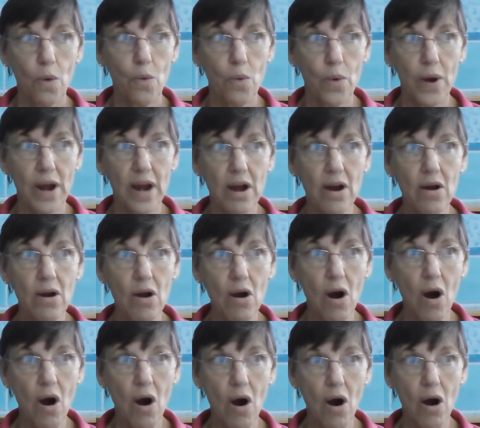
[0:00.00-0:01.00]
Where
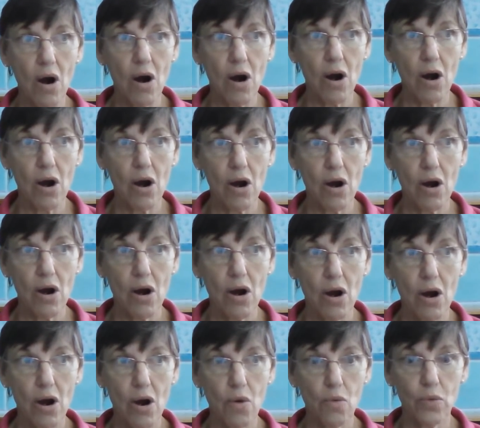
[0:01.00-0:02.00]
are,
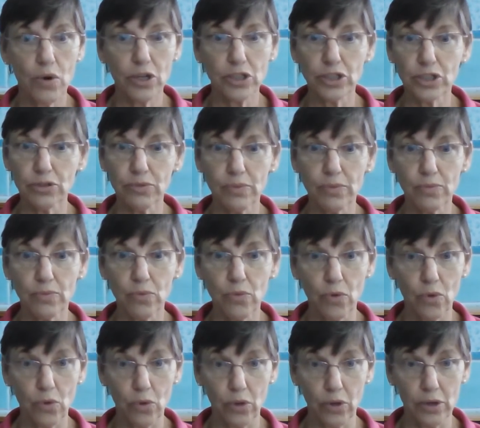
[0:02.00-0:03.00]
where's your
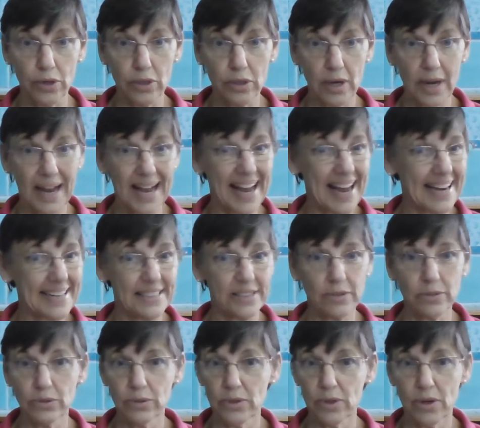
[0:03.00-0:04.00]
ruler? I
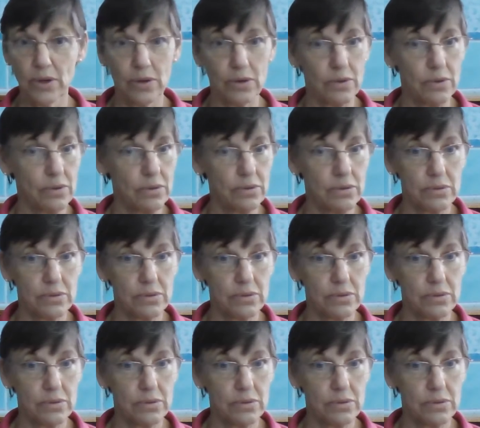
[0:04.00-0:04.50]
don't know.